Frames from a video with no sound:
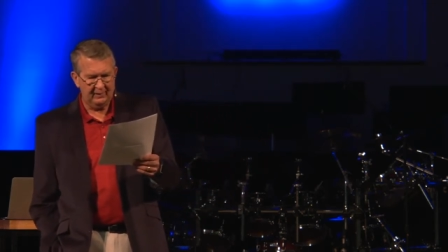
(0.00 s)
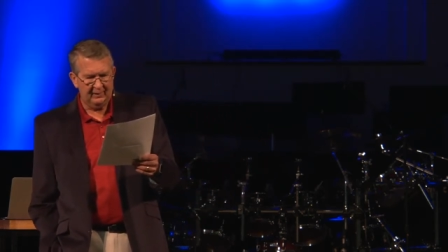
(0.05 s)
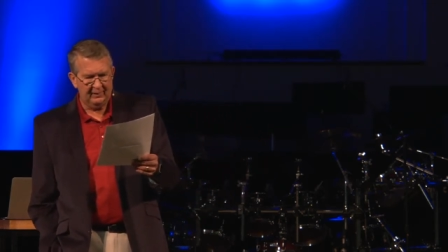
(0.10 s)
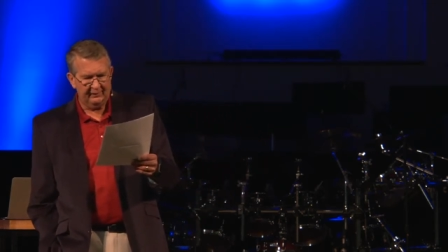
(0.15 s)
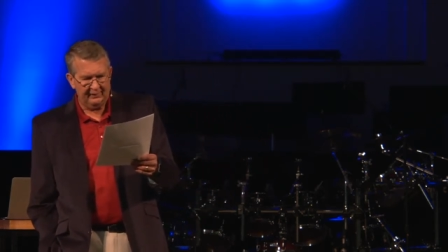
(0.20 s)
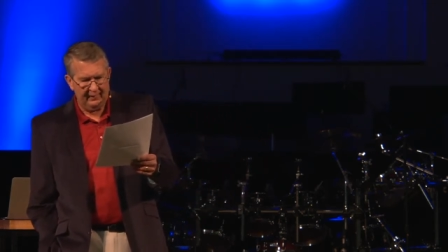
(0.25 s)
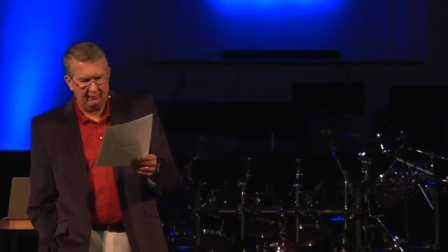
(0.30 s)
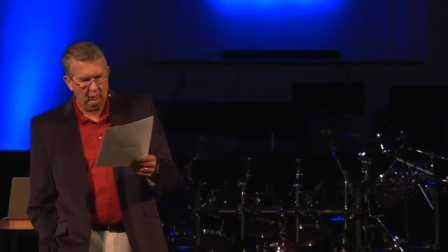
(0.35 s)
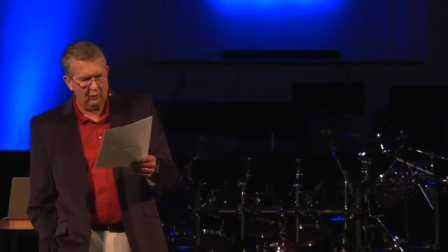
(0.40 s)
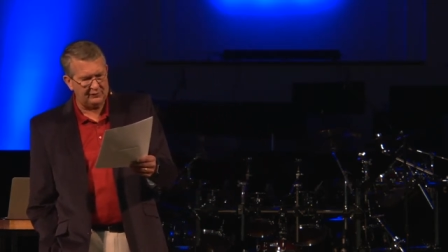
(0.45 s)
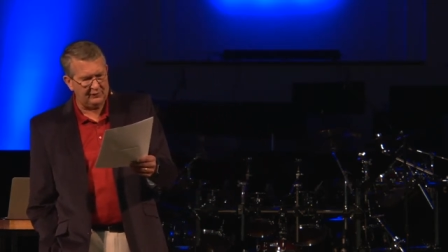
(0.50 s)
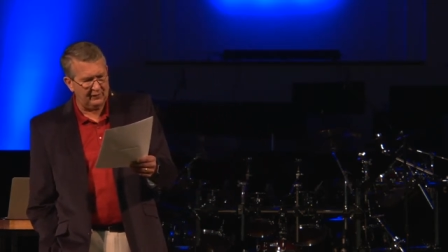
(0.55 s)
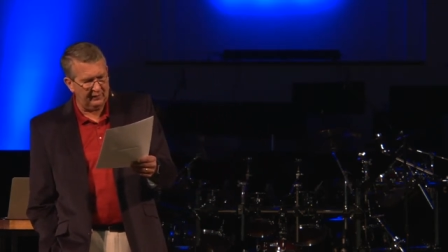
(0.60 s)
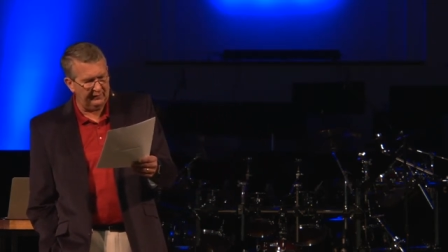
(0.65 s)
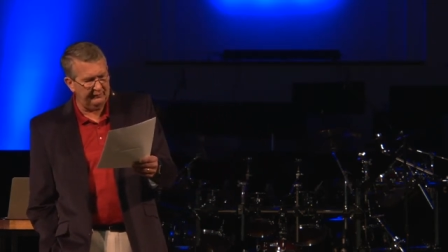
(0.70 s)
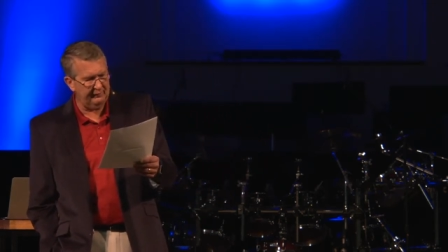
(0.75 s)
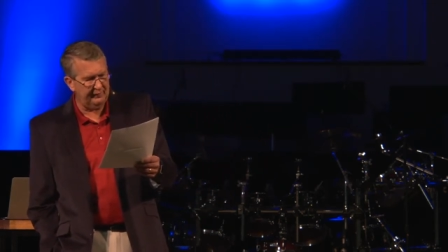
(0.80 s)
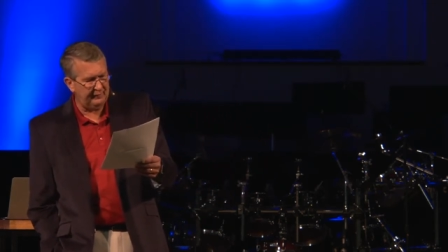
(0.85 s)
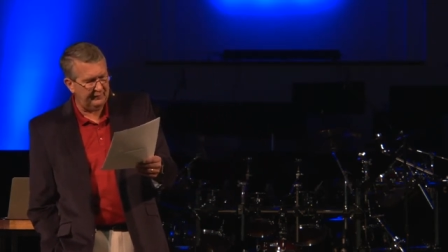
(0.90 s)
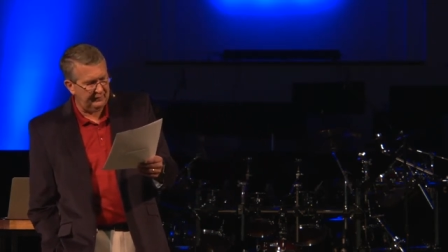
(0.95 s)
They want to
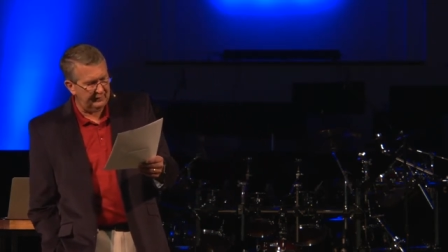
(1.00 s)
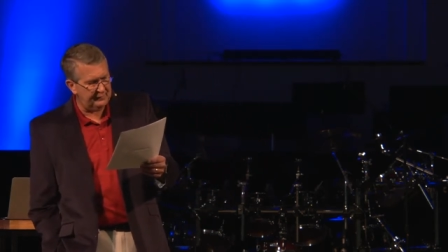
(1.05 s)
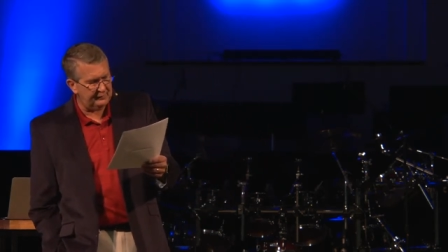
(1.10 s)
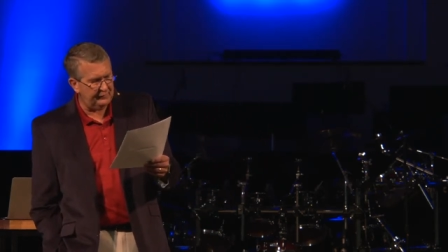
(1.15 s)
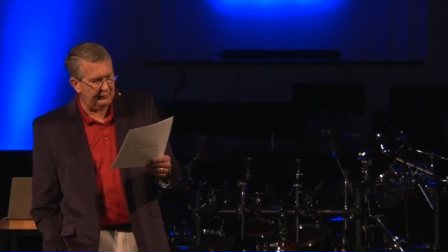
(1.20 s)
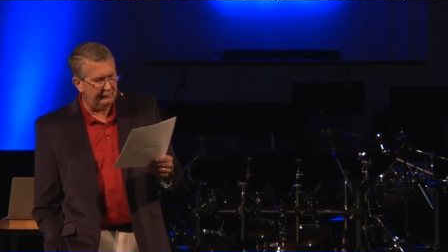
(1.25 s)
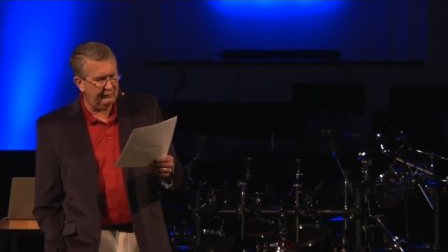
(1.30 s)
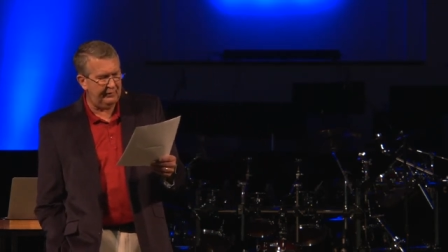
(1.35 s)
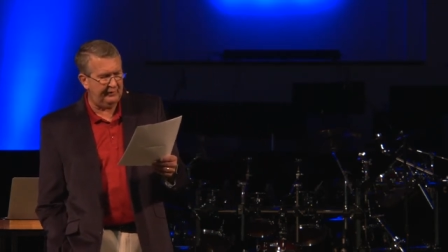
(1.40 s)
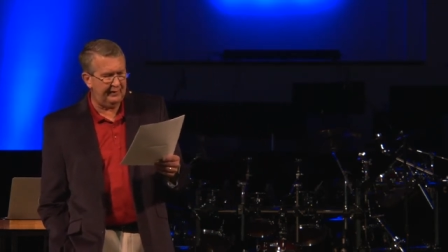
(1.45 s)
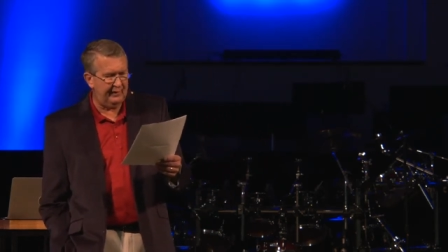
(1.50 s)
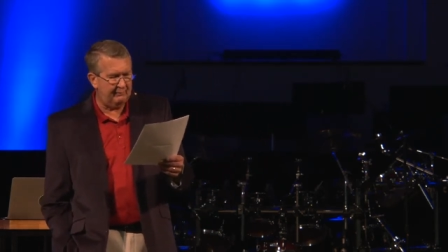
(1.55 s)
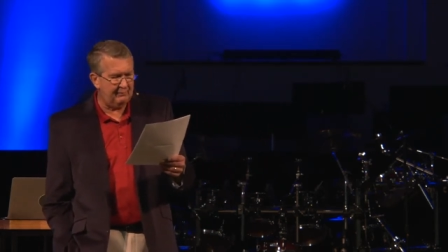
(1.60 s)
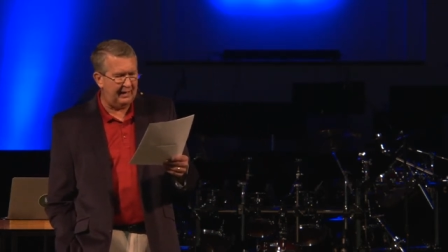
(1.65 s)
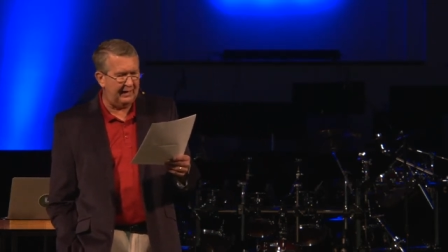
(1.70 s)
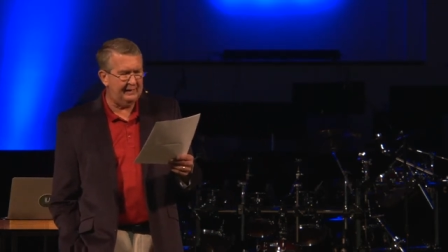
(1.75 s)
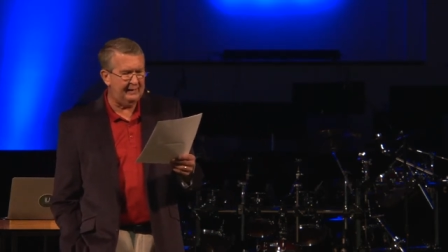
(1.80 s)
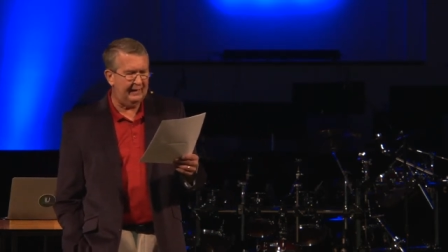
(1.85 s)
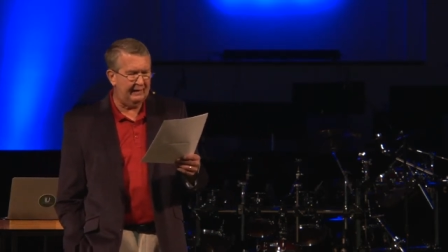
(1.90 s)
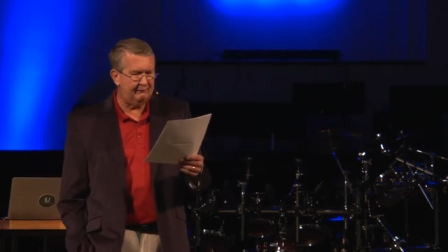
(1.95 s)
live in a country where they
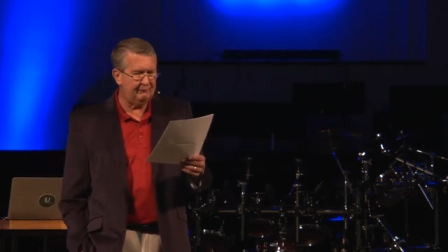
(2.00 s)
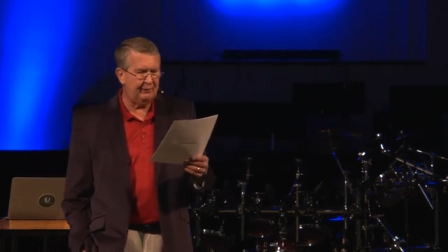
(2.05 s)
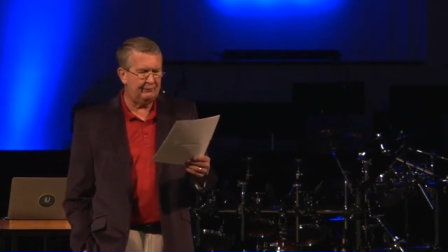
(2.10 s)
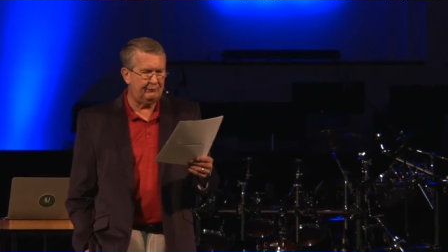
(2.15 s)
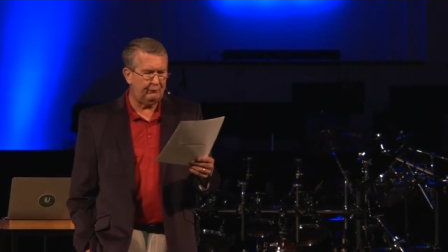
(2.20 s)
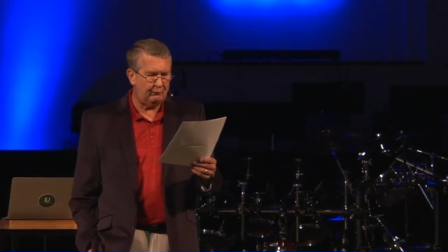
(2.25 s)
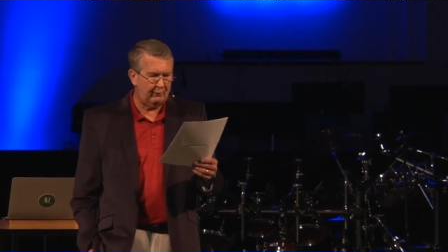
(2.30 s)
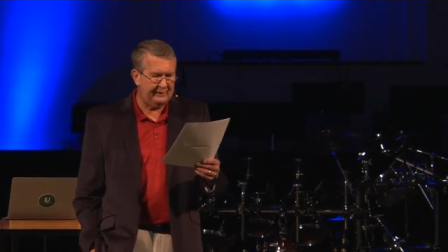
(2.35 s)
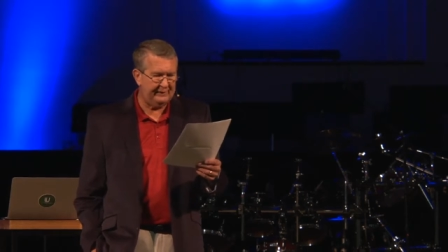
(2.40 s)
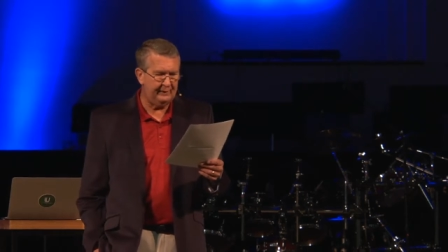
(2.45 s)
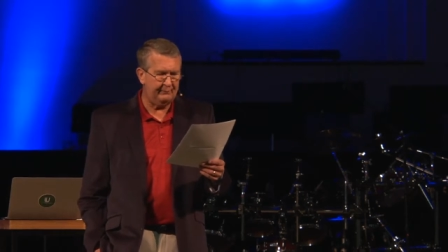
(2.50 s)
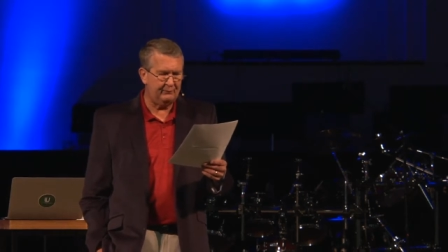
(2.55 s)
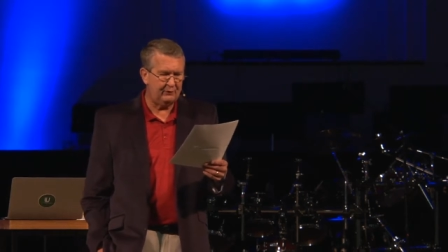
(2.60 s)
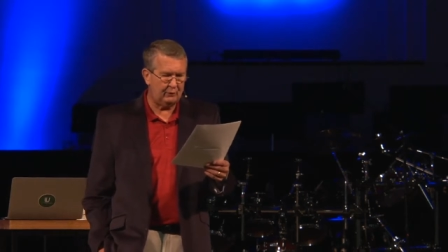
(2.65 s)
might have the freedom